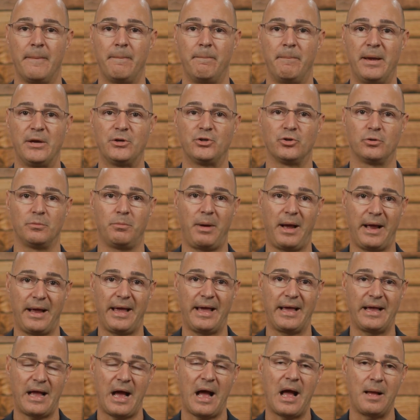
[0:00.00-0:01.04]
measured by
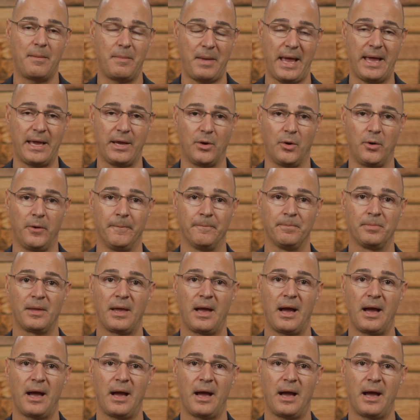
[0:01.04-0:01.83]
a Cobb angle.